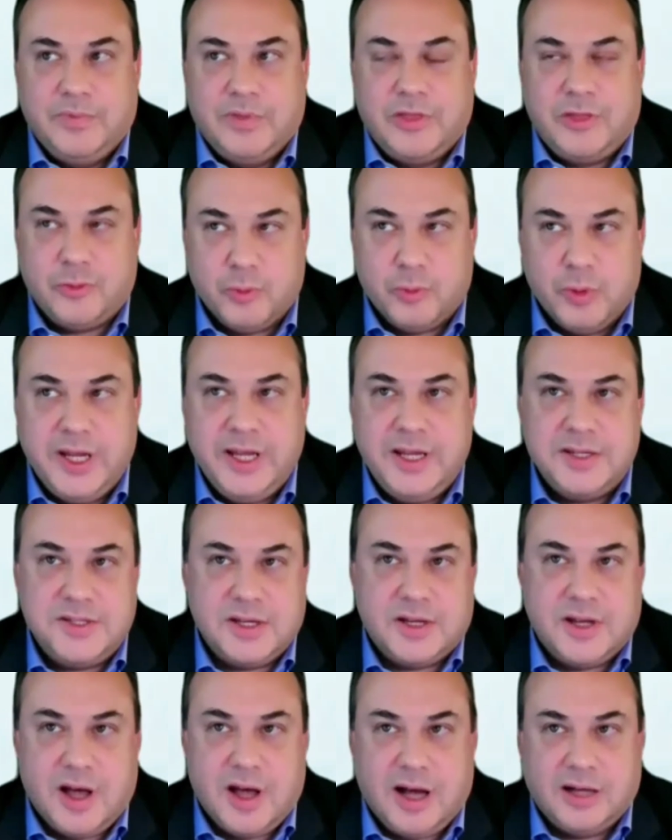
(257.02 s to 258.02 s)
3 is the
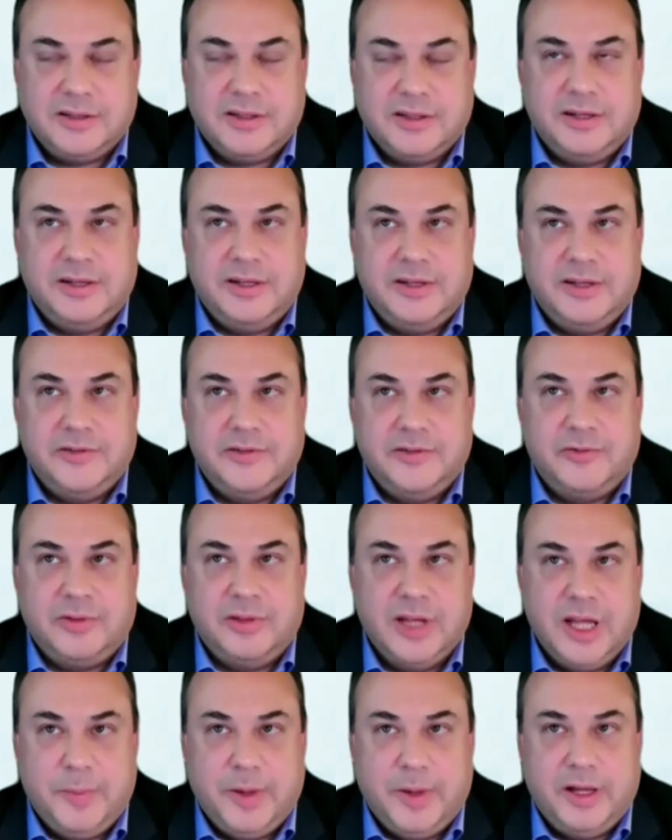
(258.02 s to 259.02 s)
cognitive
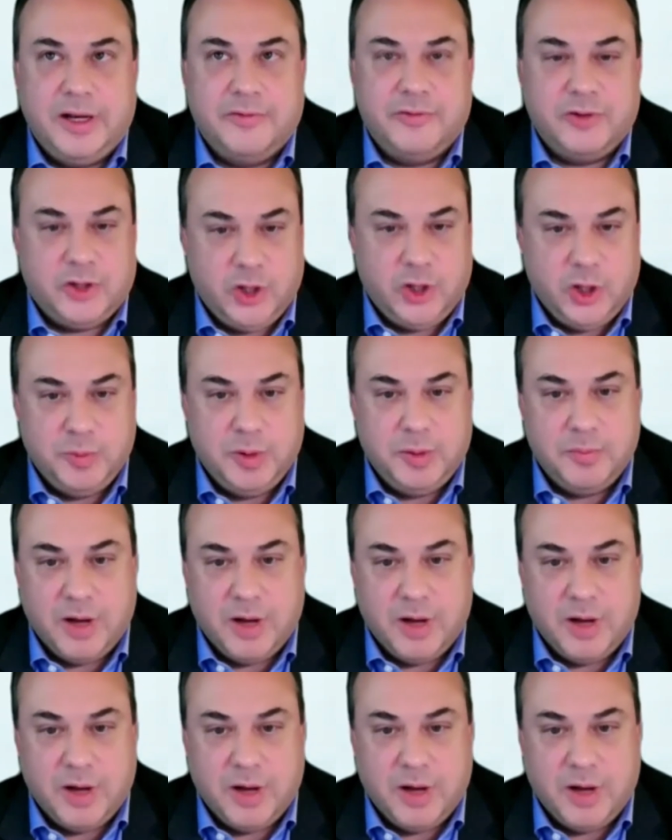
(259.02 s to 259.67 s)
limit of a human